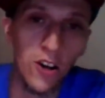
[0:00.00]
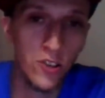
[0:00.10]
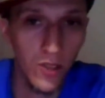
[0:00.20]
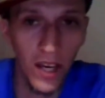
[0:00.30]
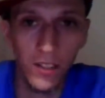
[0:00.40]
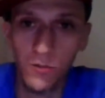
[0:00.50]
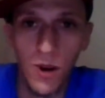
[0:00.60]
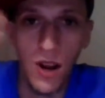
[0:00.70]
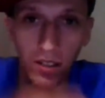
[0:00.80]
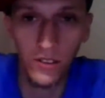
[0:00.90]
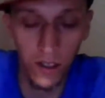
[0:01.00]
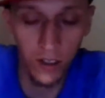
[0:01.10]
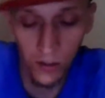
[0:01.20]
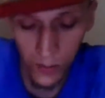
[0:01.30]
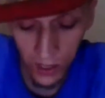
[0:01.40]
all you guys rock
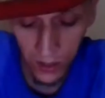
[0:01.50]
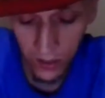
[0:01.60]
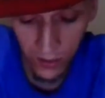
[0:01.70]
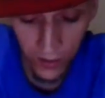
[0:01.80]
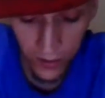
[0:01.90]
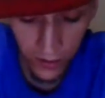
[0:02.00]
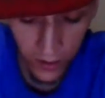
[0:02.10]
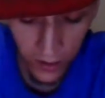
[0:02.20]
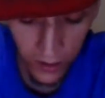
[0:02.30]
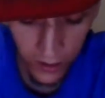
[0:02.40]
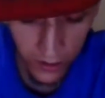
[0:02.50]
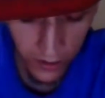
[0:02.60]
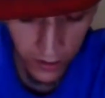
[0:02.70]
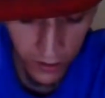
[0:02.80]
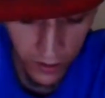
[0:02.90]
stars, man,
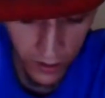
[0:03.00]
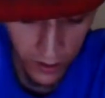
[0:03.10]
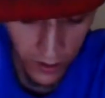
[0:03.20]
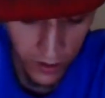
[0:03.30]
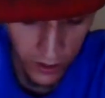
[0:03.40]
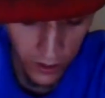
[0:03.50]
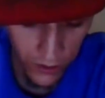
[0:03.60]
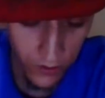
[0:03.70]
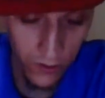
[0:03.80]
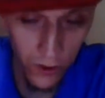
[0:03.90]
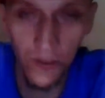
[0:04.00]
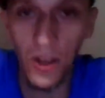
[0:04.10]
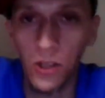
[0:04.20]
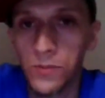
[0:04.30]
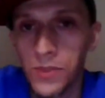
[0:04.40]
because you've
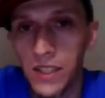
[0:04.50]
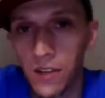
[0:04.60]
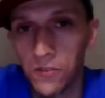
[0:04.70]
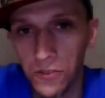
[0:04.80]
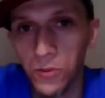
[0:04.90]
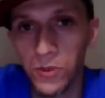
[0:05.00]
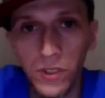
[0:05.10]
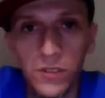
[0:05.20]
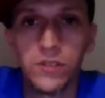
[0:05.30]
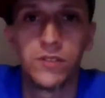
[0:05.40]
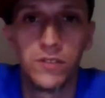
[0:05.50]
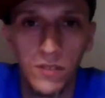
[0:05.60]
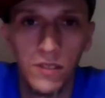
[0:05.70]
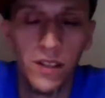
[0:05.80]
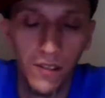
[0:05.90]
held me down for real,
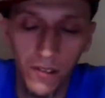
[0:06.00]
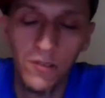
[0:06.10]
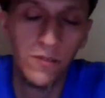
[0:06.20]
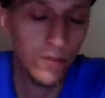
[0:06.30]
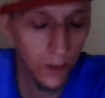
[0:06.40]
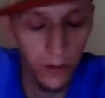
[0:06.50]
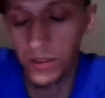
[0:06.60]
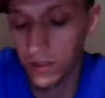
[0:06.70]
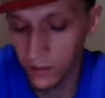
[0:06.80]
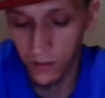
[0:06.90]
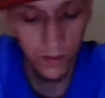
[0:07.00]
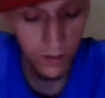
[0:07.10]
right? For real.